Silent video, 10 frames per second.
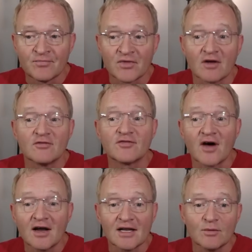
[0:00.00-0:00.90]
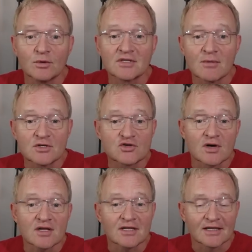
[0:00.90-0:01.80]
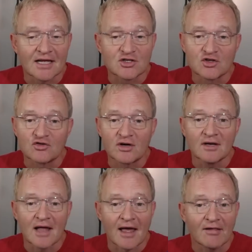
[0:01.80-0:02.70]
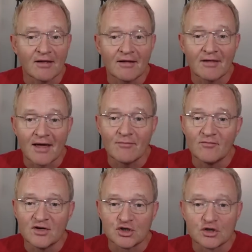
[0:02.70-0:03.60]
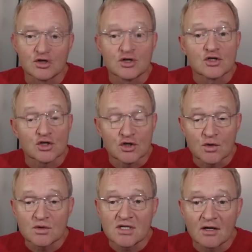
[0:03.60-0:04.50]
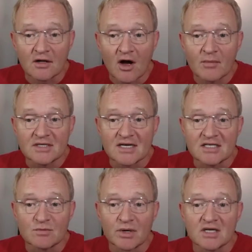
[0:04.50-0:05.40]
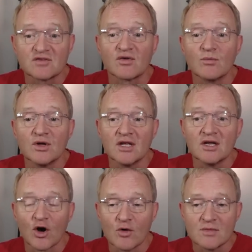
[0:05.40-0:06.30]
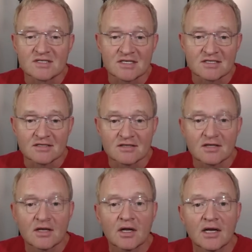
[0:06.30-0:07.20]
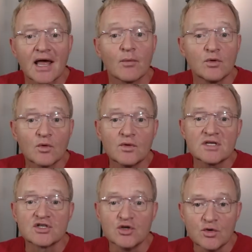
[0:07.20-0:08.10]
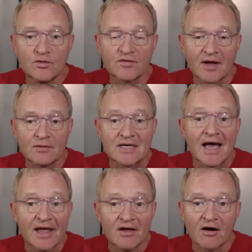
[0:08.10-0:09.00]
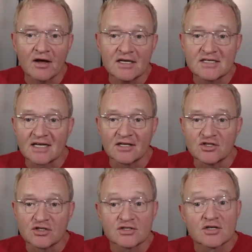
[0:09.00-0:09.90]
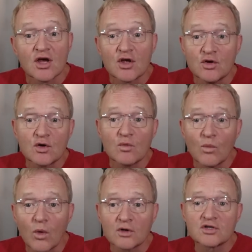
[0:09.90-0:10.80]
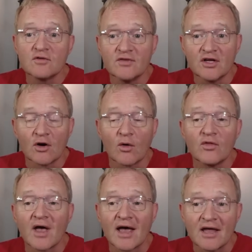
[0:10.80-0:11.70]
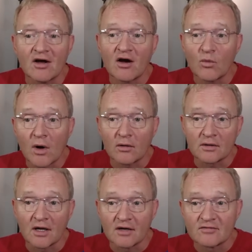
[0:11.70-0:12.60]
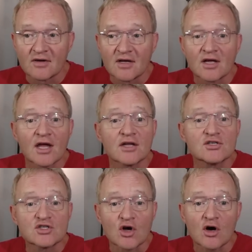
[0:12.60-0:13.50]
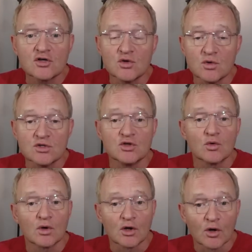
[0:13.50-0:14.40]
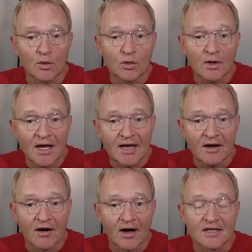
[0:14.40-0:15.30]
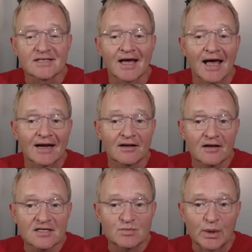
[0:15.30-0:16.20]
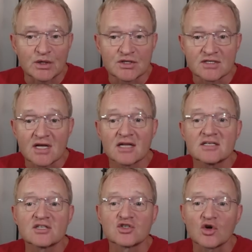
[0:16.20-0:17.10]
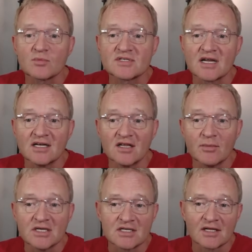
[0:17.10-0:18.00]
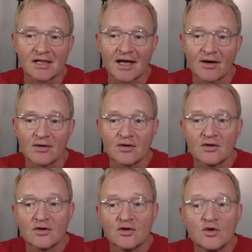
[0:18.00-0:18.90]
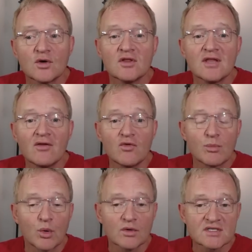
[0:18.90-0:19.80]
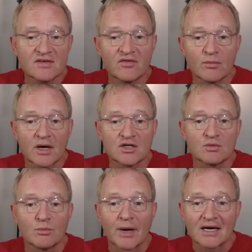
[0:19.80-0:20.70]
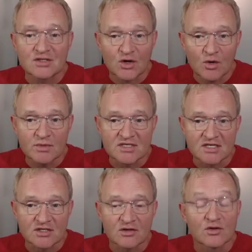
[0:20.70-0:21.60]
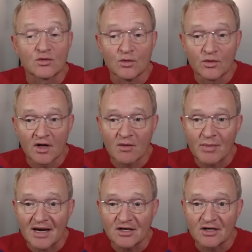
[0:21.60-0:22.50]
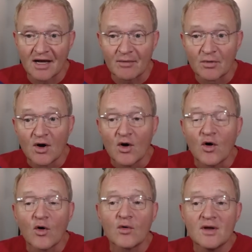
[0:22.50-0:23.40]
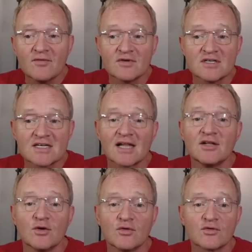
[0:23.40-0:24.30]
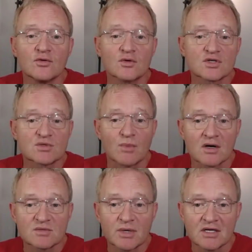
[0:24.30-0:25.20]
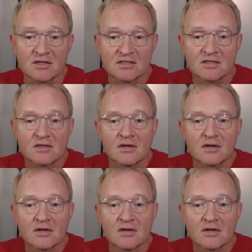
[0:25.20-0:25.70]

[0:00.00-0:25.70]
And finally, we'll demonstrate the legendary LLM Vision to use the Ollama database from within Home Assistant. Now, with all this newfound AI intelligence, you can watch the video on AI wildlife and start using your local AI to analyze pictures and stop sending them into the cloud. You can then report this information back to Home Assistant through the companion app or even tell you through your smart speakers.